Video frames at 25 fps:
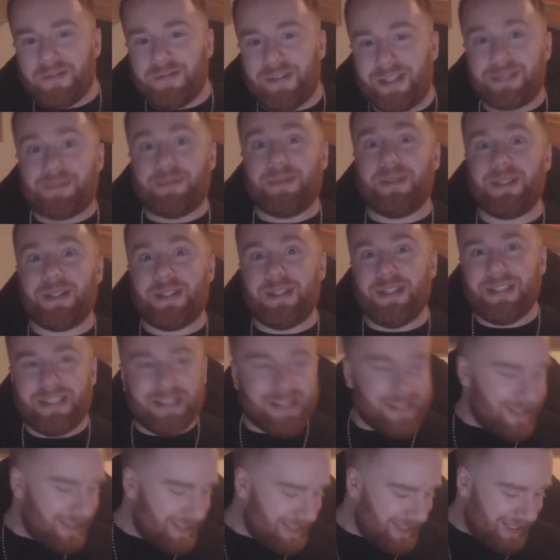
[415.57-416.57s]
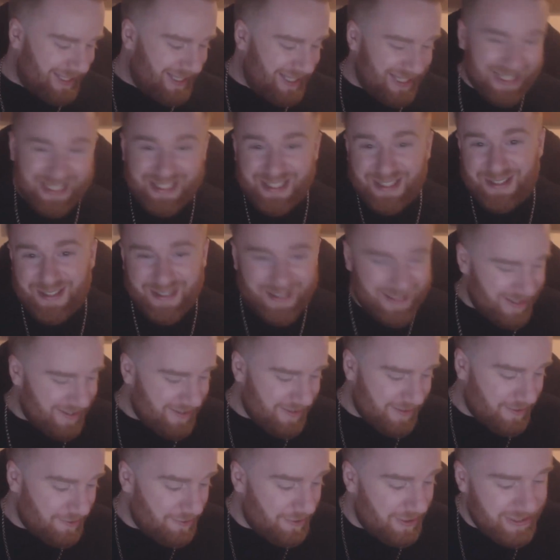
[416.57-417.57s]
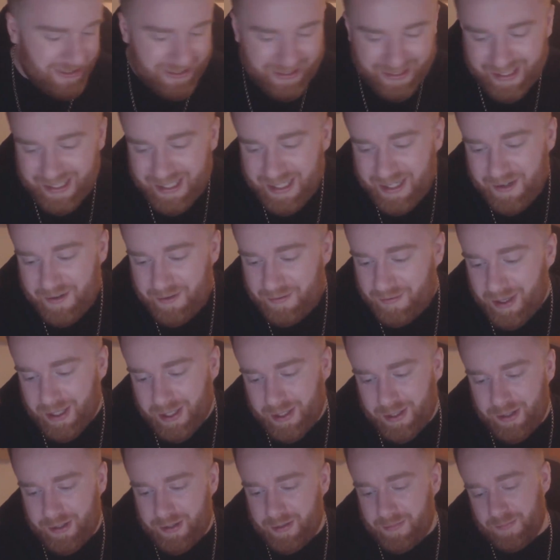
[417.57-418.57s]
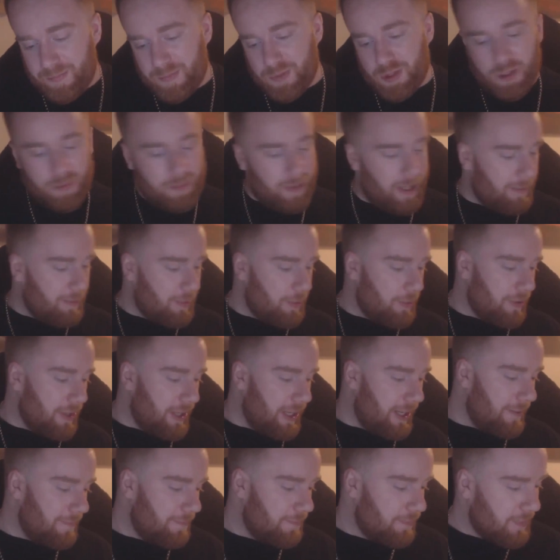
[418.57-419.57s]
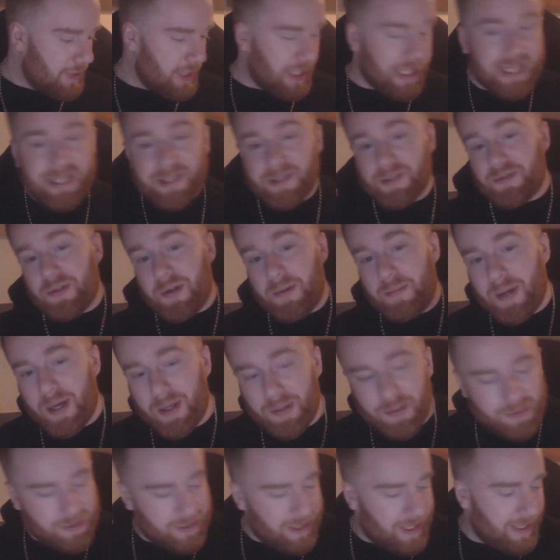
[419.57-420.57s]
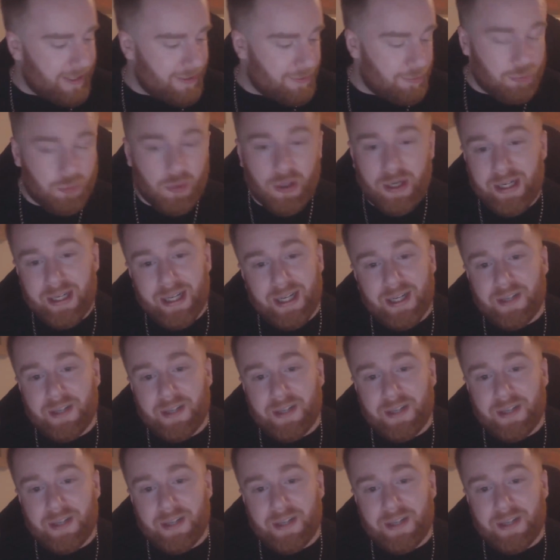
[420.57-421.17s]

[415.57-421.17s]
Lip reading: raspberries and custard. it's crazy, really good, super happy with that. Easy drip bottles guys, really